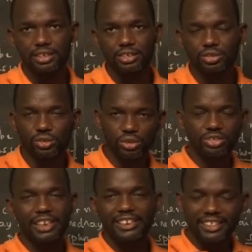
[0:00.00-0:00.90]
So
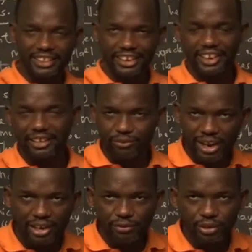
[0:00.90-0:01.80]
those are the three,
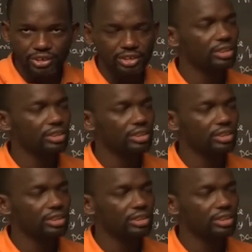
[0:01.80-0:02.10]
five what,